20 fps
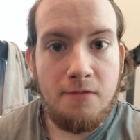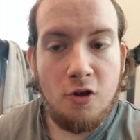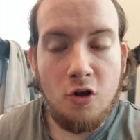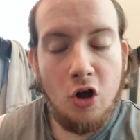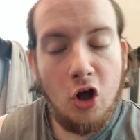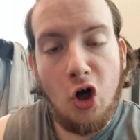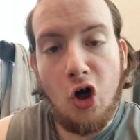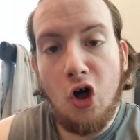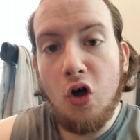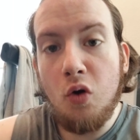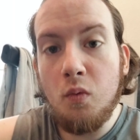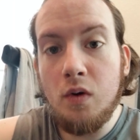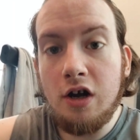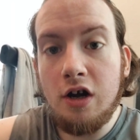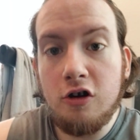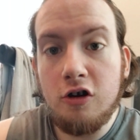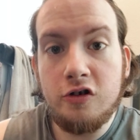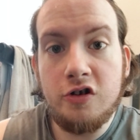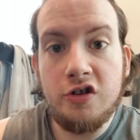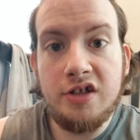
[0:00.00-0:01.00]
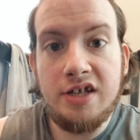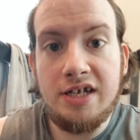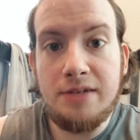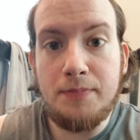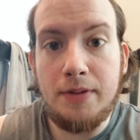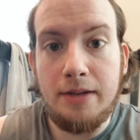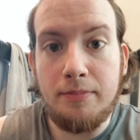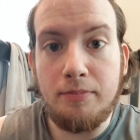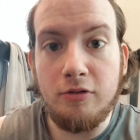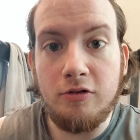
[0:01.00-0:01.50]
All 100 of these
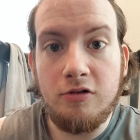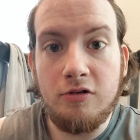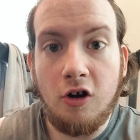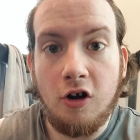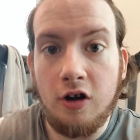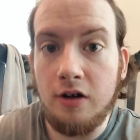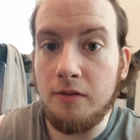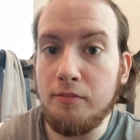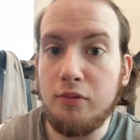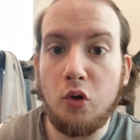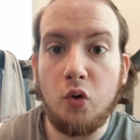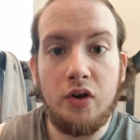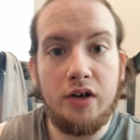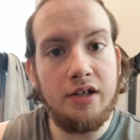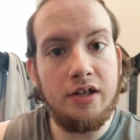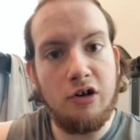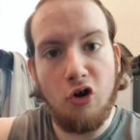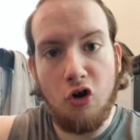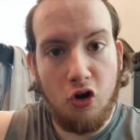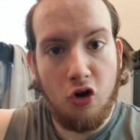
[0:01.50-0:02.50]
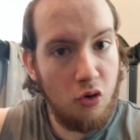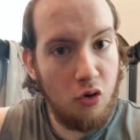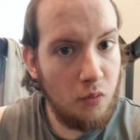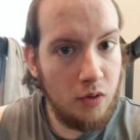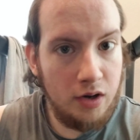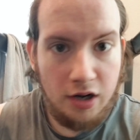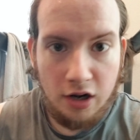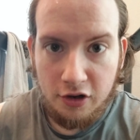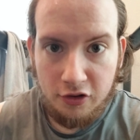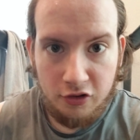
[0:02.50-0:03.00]
people are employed in all
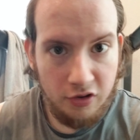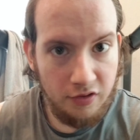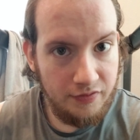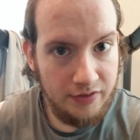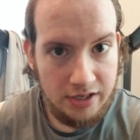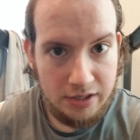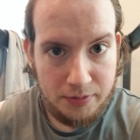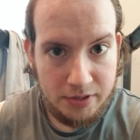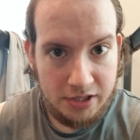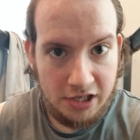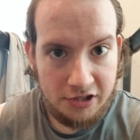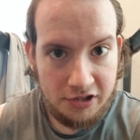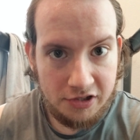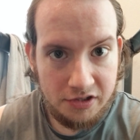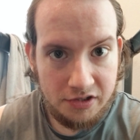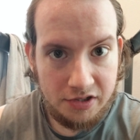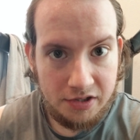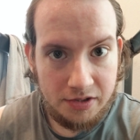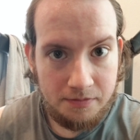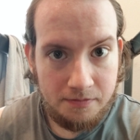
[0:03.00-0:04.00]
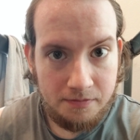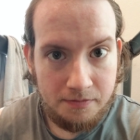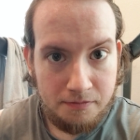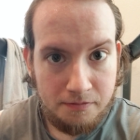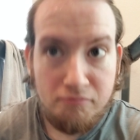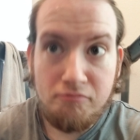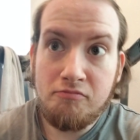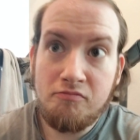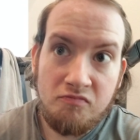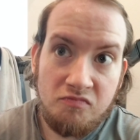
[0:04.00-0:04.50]
100 of these positions.
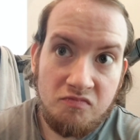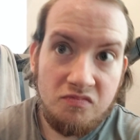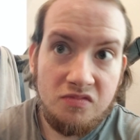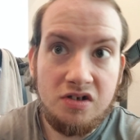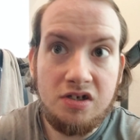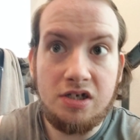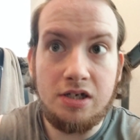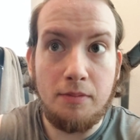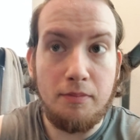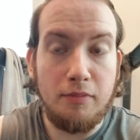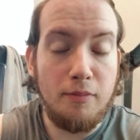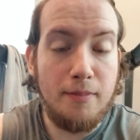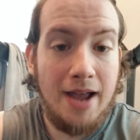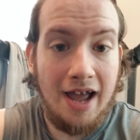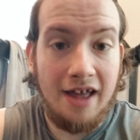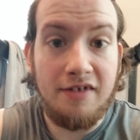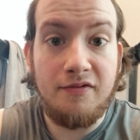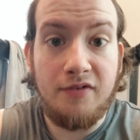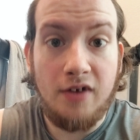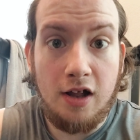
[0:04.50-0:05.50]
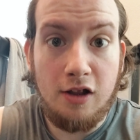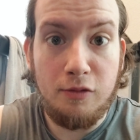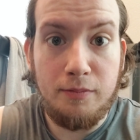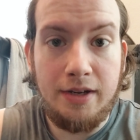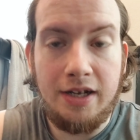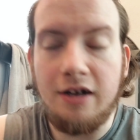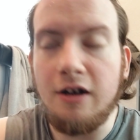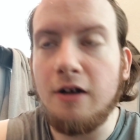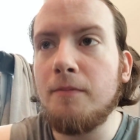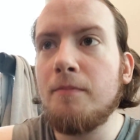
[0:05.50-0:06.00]
Simple math. Follow
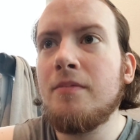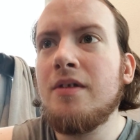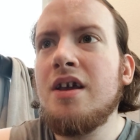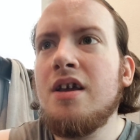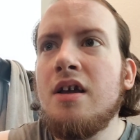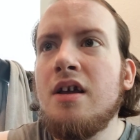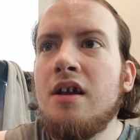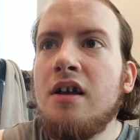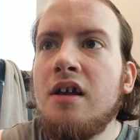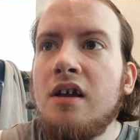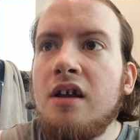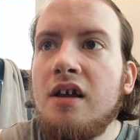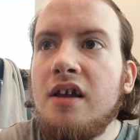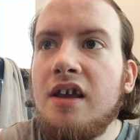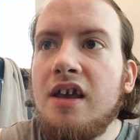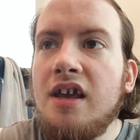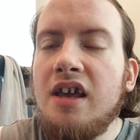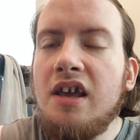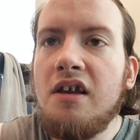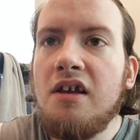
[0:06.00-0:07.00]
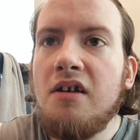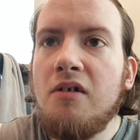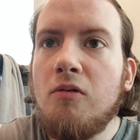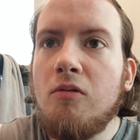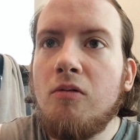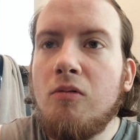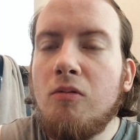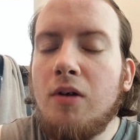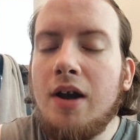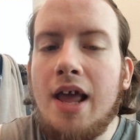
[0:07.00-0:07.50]
me here.
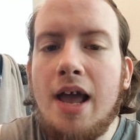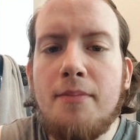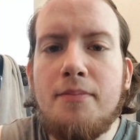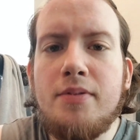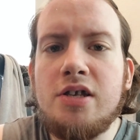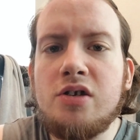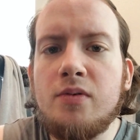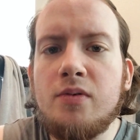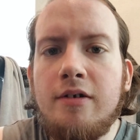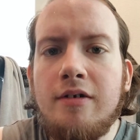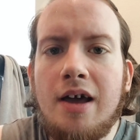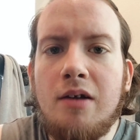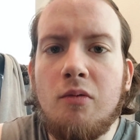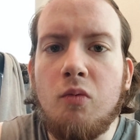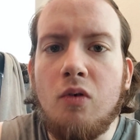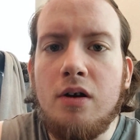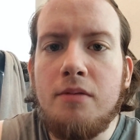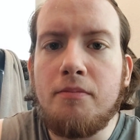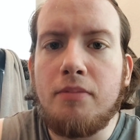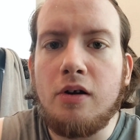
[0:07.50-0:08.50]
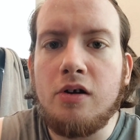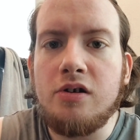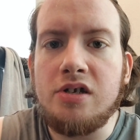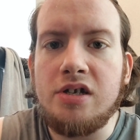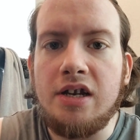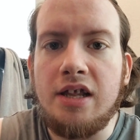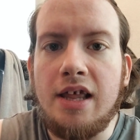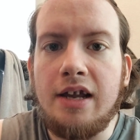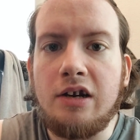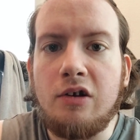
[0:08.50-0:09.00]
What happens when you add 1
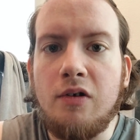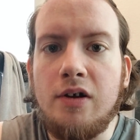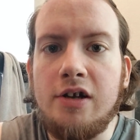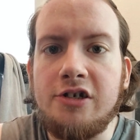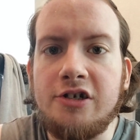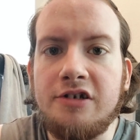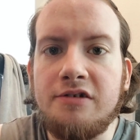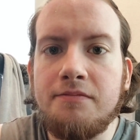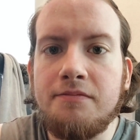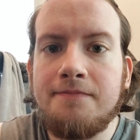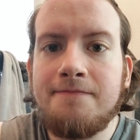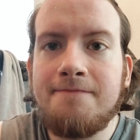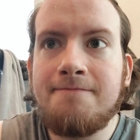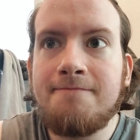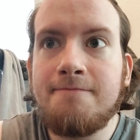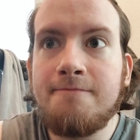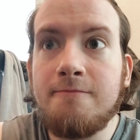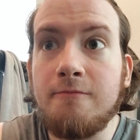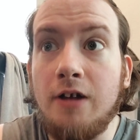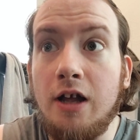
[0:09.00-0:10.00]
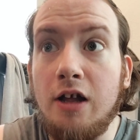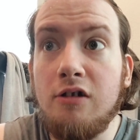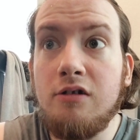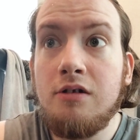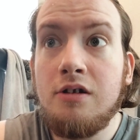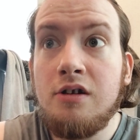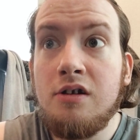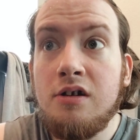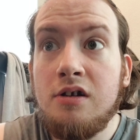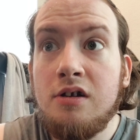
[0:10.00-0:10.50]
person to that equation?
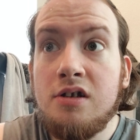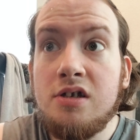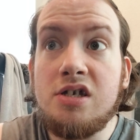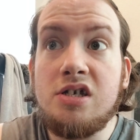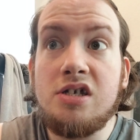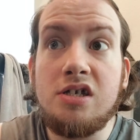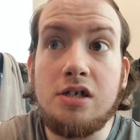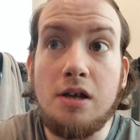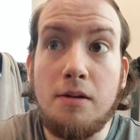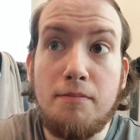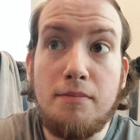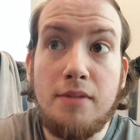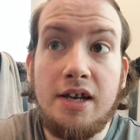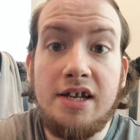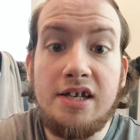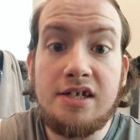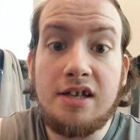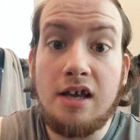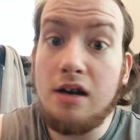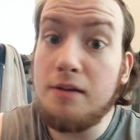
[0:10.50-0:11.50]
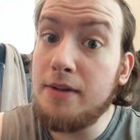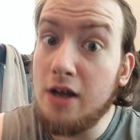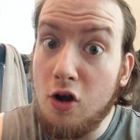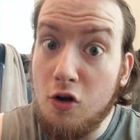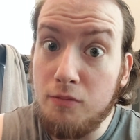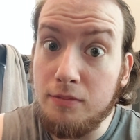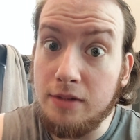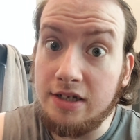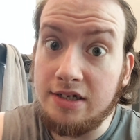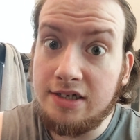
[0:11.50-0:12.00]
Well, somebody's going to be
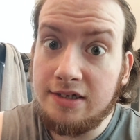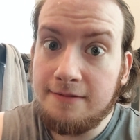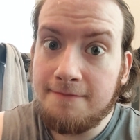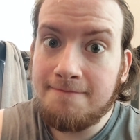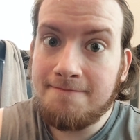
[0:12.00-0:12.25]
homeless.